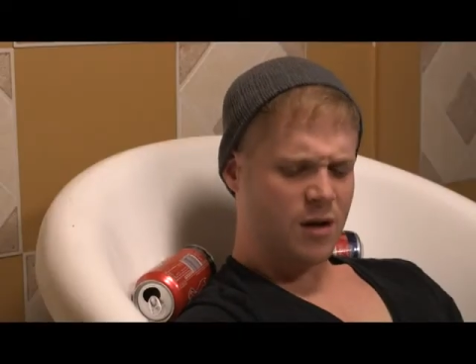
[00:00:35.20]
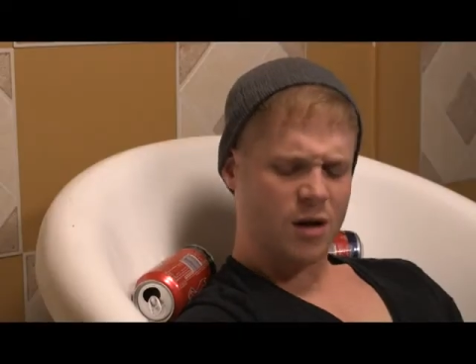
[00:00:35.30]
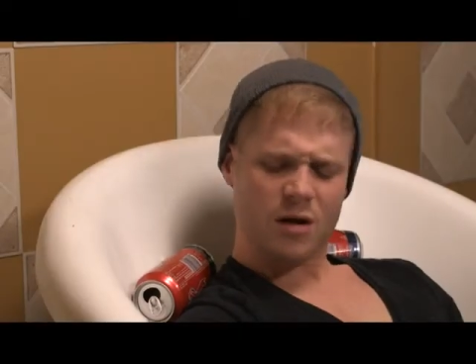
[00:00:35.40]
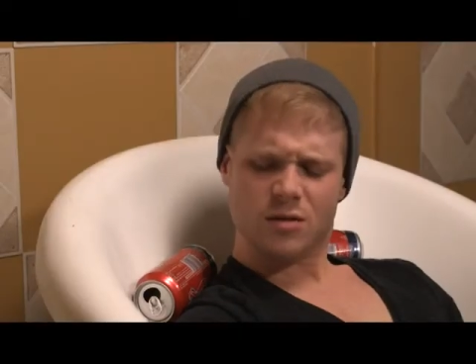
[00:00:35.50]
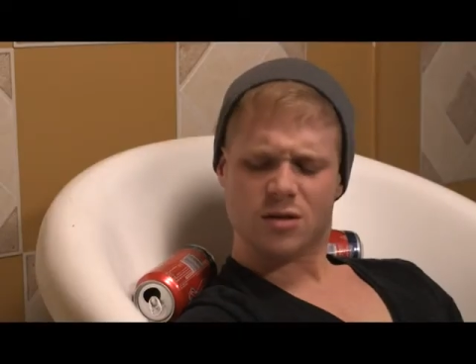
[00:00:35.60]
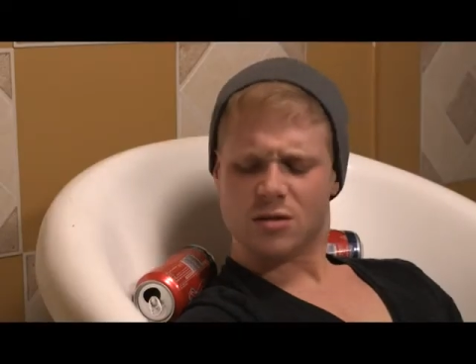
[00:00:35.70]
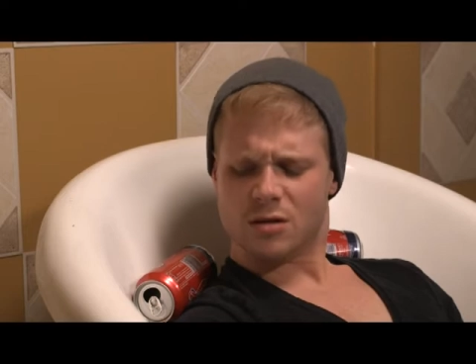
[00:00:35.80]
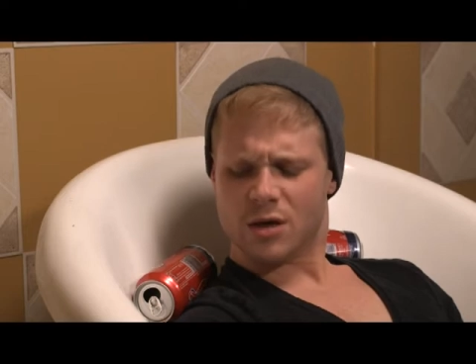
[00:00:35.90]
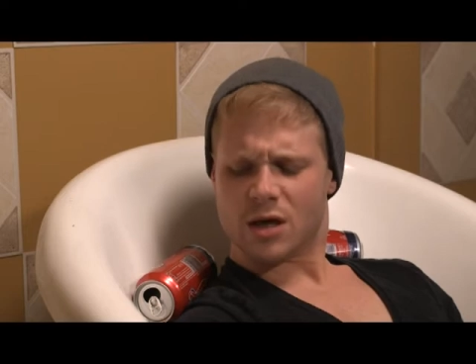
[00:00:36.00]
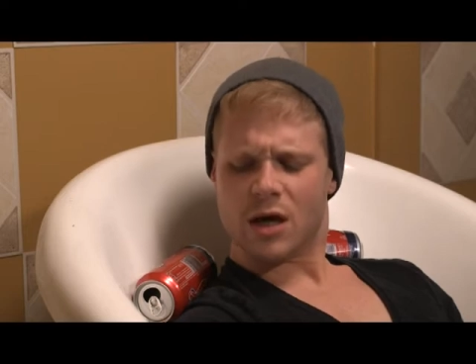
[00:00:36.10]
You know, we took the
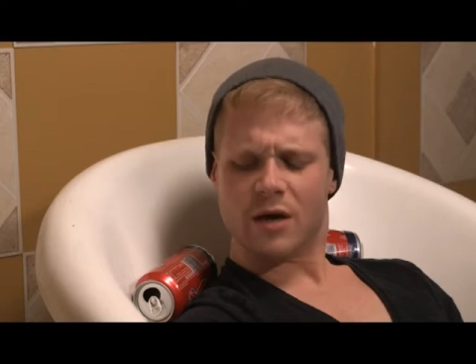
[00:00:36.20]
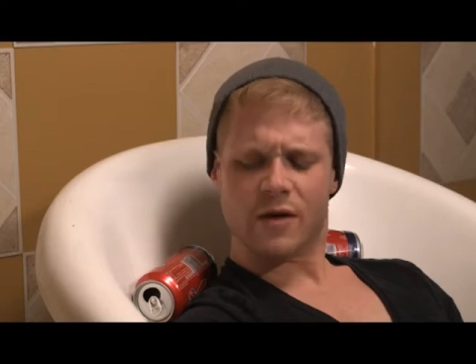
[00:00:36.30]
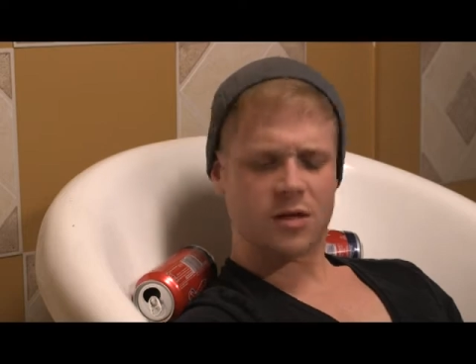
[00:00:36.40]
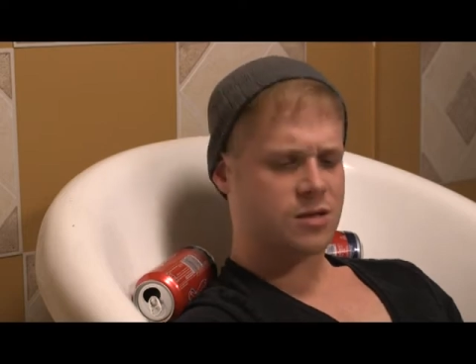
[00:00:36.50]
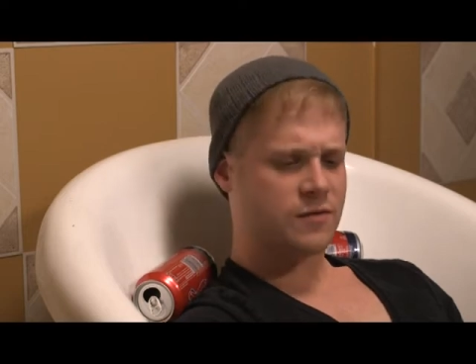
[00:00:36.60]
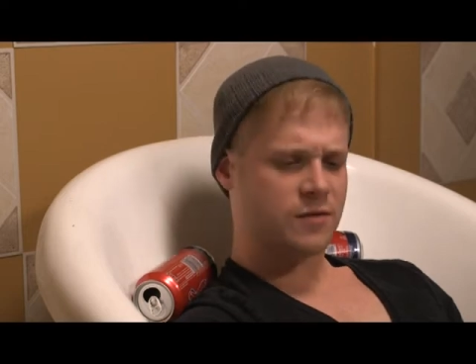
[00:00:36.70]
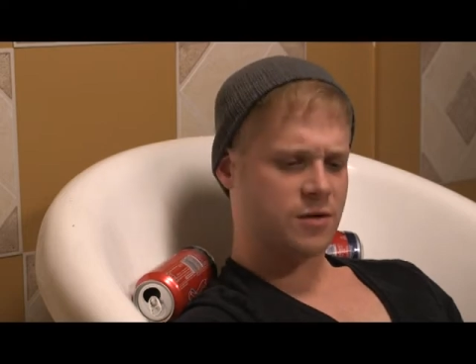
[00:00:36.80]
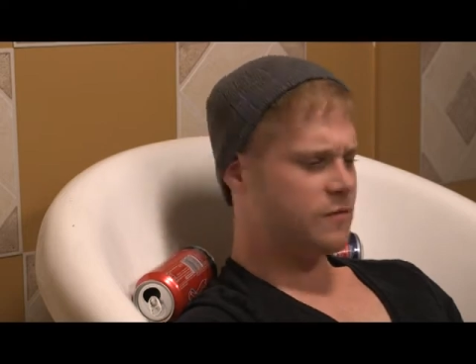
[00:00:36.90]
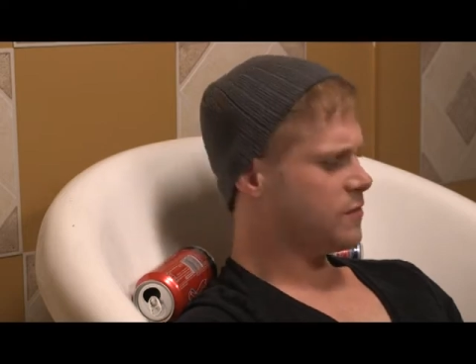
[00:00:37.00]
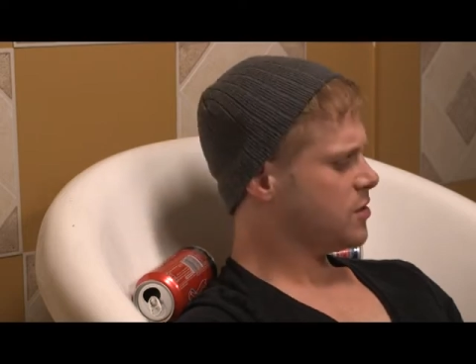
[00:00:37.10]
mick out of Edge
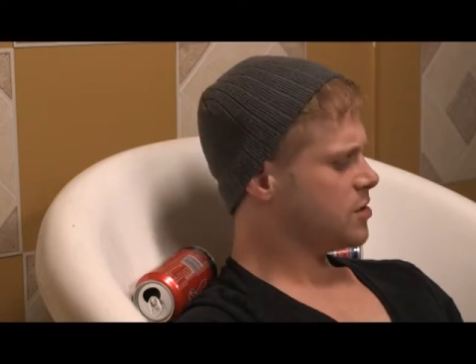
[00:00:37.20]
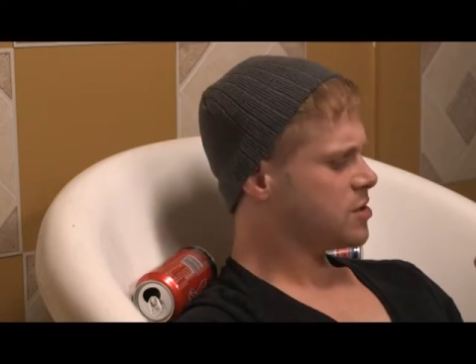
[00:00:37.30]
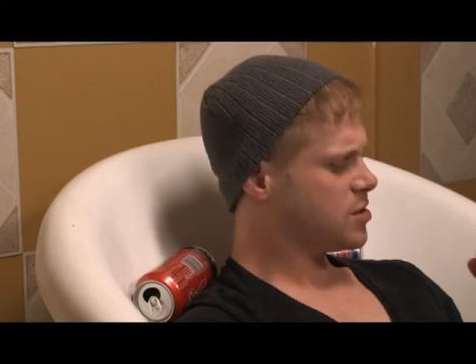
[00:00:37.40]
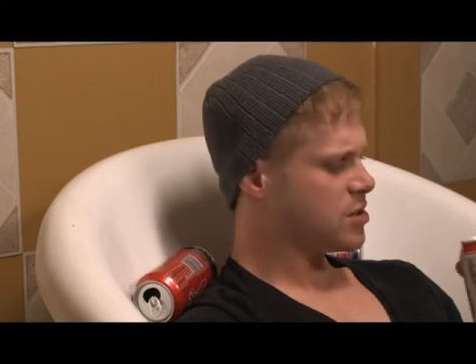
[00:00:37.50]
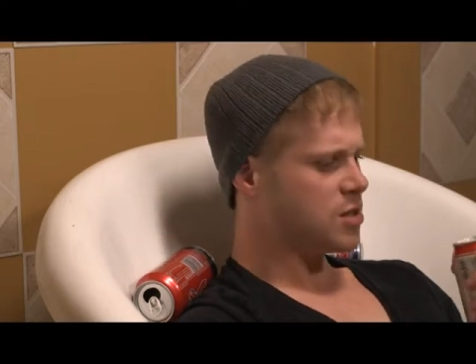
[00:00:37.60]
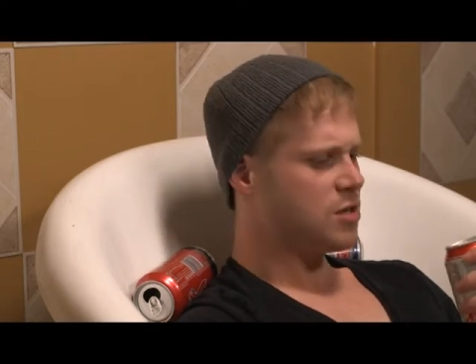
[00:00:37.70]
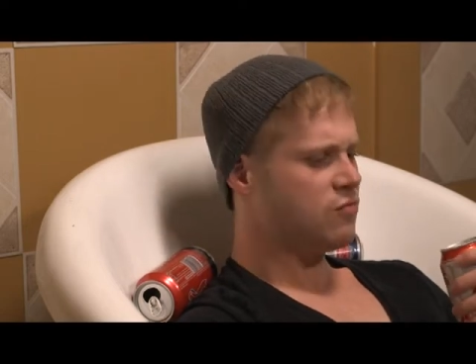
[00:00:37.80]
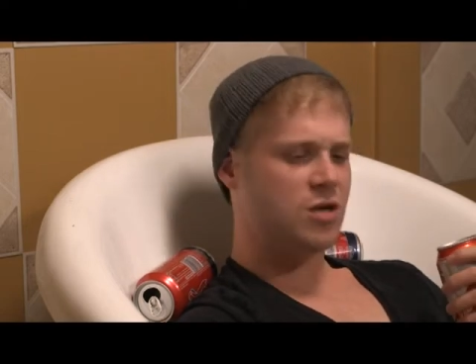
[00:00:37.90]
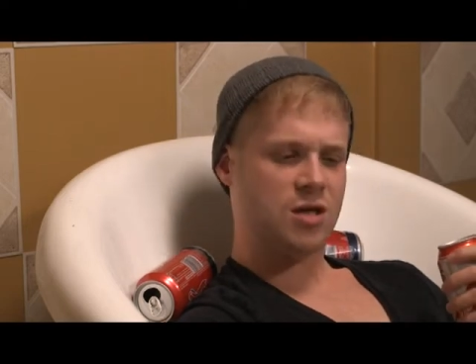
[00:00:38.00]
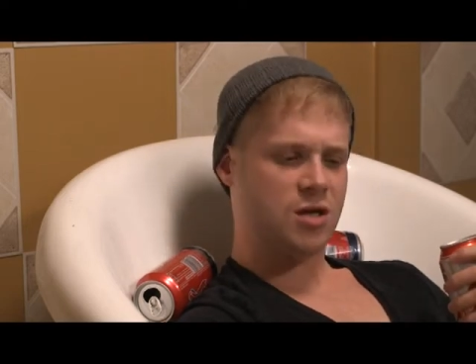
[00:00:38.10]
for, for this. It's actually really